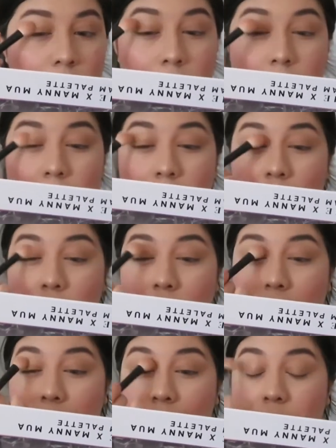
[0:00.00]
So yeah,
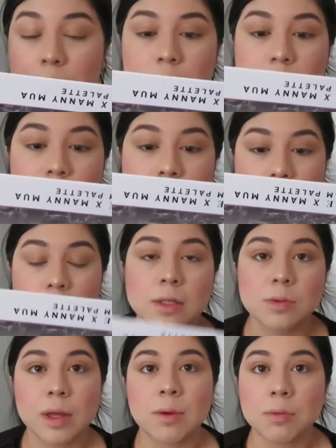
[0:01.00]
so
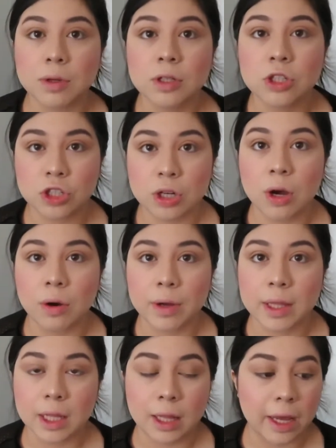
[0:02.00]
it will show
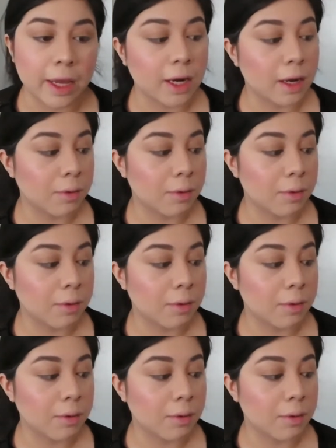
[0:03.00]
in the light, and I